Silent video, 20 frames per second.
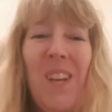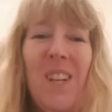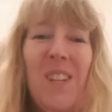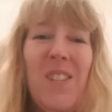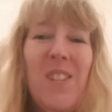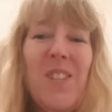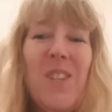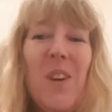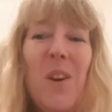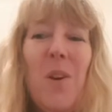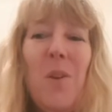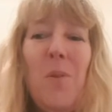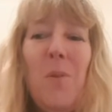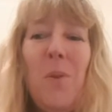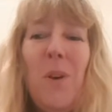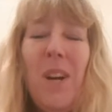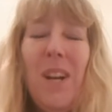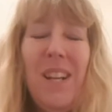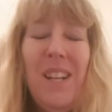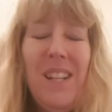So
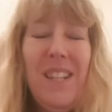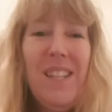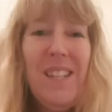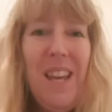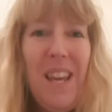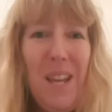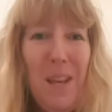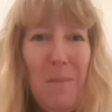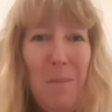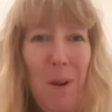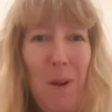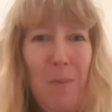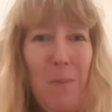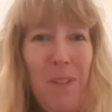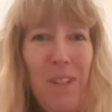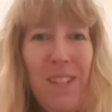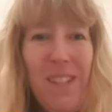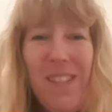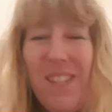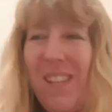take a
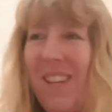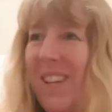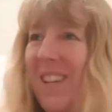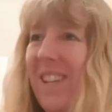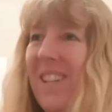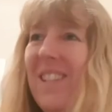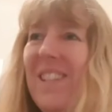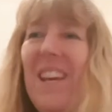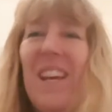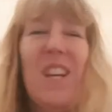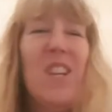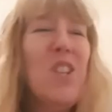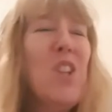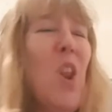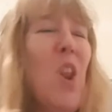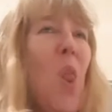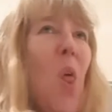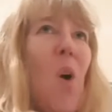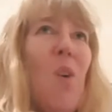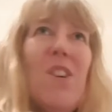moment, take as
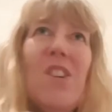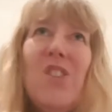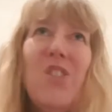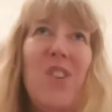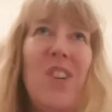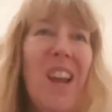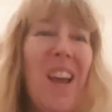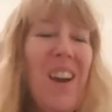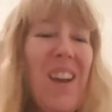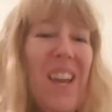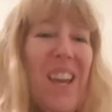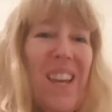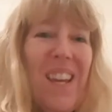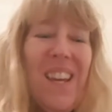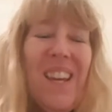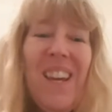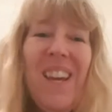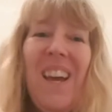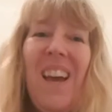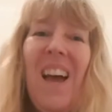long as you
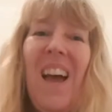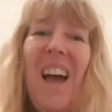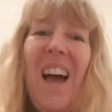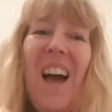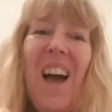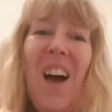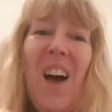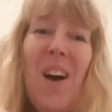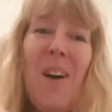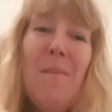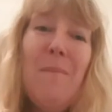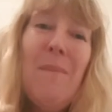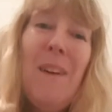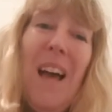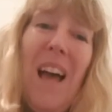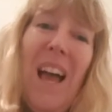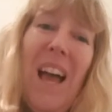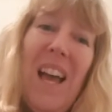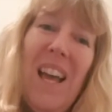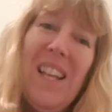like,
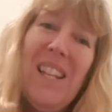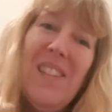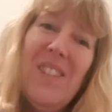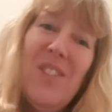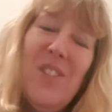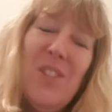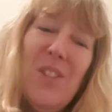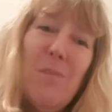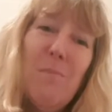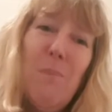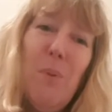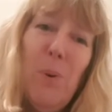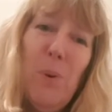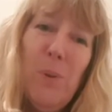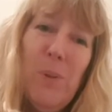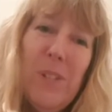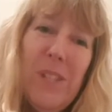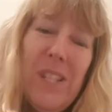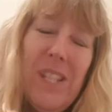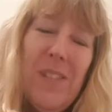and just
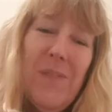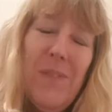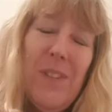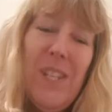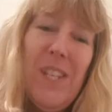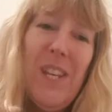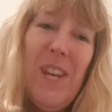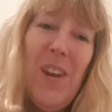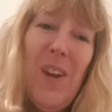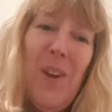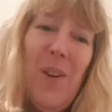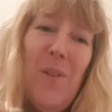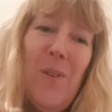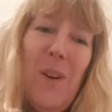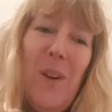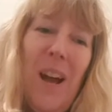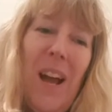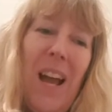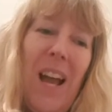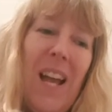pause this video
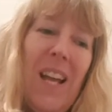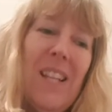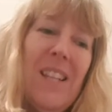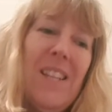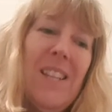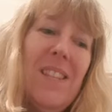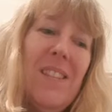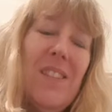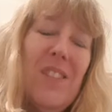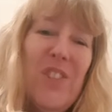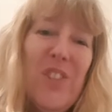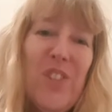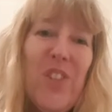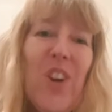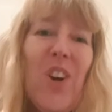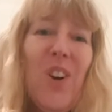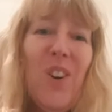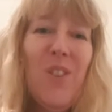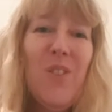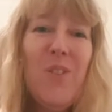and
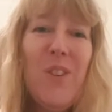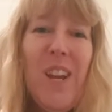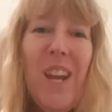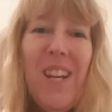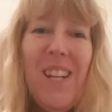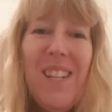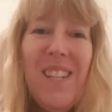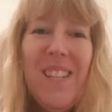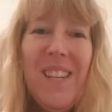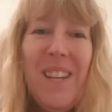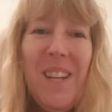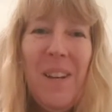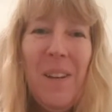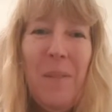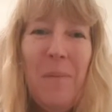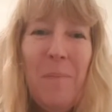start creating.